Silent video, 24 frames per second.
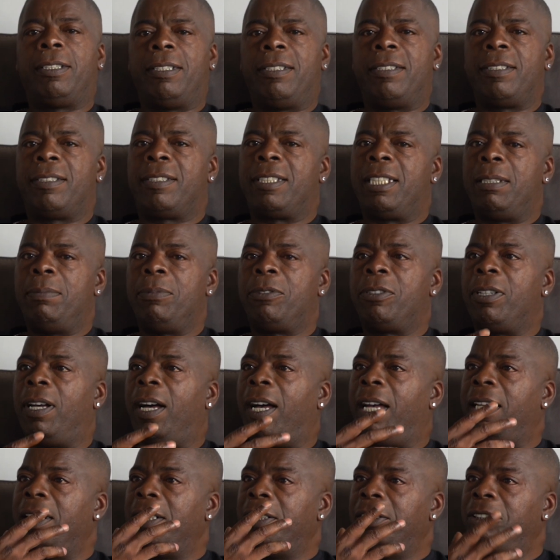didn't seem to
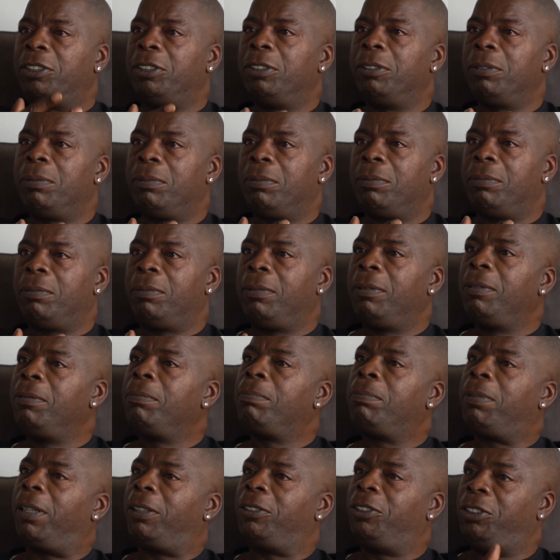age,
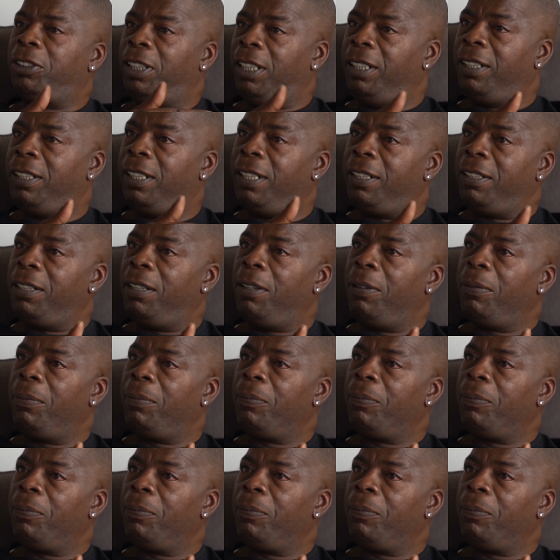but she did.